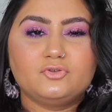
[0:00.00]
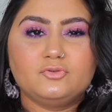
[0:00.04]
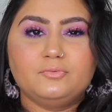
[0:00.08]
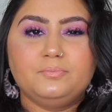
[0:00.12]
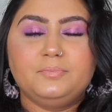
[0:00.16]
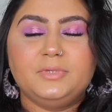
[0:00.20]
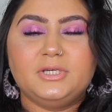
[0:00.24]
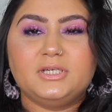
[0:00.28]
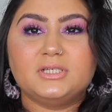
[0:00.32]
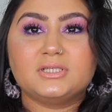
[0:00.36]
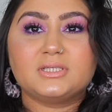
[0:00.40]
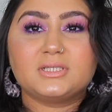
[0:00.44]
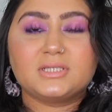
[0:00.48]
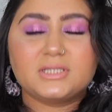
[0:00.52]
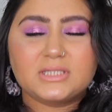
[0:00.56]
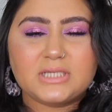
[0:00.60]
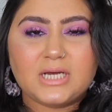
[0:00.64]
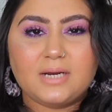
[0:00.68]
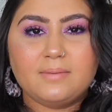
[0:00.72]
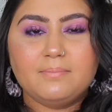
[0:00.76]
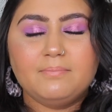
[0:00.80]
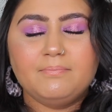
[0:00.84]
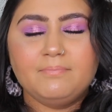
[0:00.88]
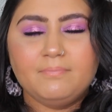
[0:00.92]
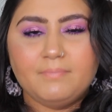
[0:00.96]
to be
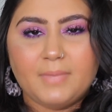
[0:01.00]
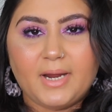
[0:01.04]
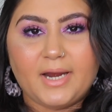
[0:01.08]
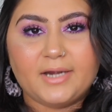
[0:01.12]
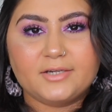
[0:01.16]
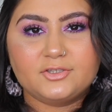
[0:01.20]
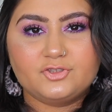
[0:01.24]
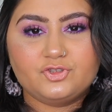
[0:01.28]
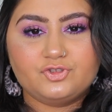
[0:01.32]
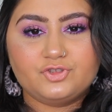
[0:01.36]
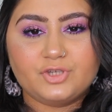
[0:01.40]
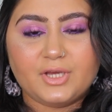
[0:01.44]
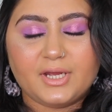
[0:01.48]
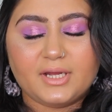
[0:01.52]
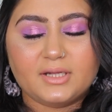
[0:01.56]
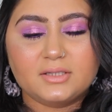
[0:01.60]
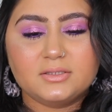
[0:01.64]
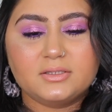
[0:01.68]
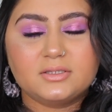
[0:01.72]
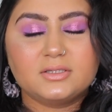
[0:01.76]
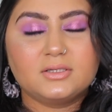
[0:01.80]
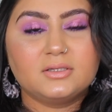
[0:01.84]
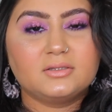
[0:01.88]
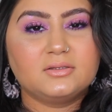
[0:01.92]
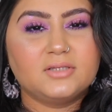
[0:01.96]
some matte
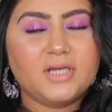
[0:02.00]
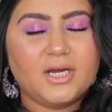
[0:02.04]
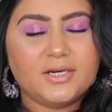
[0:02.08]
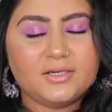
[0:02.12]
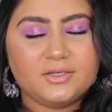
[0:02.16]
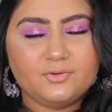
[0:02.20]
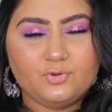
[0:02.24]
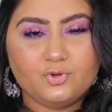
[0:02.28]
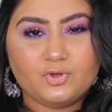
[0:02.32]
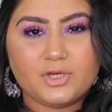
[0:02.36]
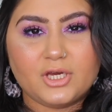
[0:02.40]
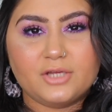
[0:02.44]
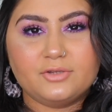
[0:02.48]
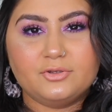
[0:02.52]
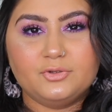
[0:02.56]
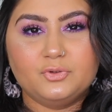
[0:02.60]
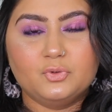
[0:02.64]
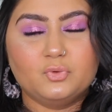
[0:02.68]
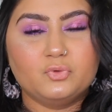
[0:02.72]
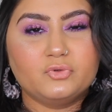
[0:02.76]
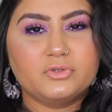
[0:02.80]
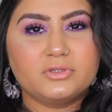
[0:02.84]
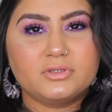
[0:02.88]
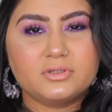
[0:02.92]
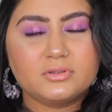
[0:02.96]
shades that you can
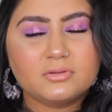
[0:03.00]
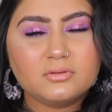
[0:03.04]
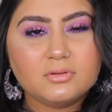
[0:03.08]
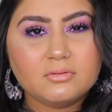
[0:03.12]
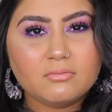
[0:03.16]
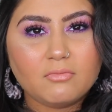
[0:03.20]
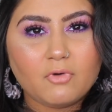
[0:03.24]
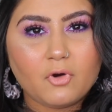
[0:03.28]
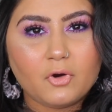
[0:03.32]
use